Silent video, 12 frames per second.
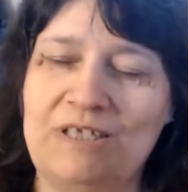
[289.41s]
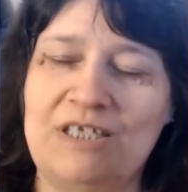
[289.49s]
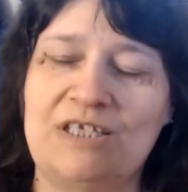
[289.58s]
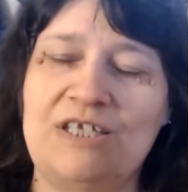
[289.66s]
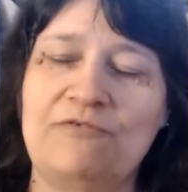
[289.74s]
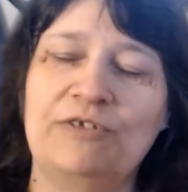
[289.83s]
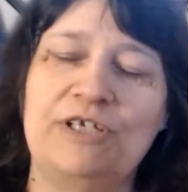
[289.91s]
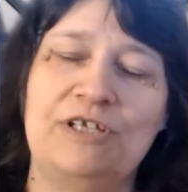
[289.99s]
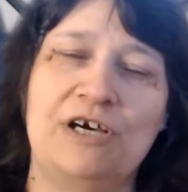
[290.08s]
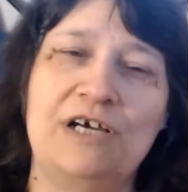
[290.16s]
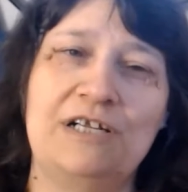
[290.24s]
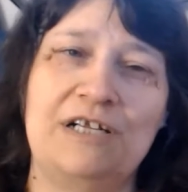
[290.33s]
it's definitely
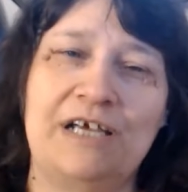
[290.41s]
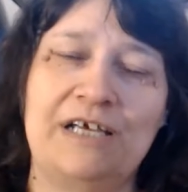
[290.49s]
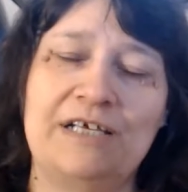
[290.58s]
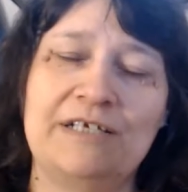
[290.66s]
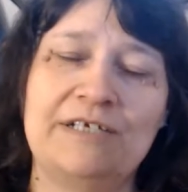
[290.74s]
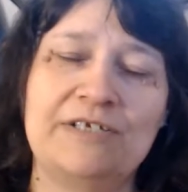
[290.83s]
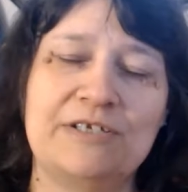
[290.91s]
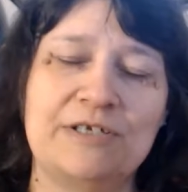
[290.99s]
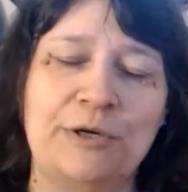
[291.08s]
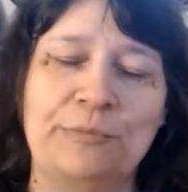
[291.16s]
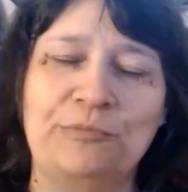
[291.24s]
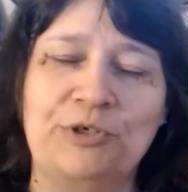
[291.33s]
not as
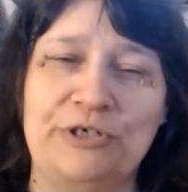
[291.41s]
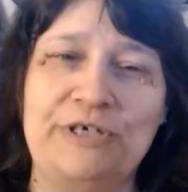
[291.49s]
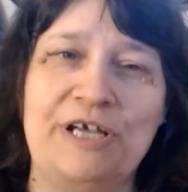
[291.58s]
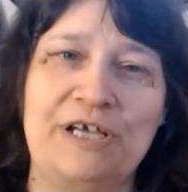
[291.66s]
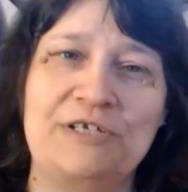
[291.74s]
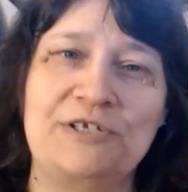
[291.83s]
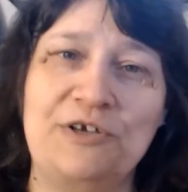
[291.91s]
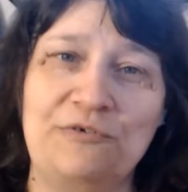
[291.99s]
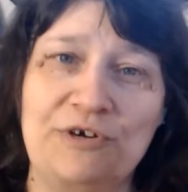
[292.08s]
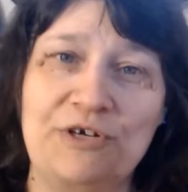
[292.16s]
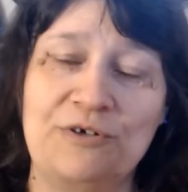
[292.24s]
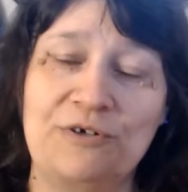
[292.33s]
good as the
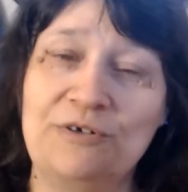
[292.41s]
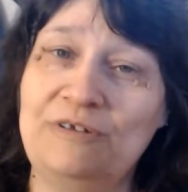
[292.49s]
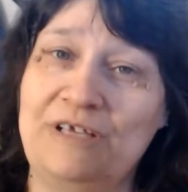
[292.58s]
original.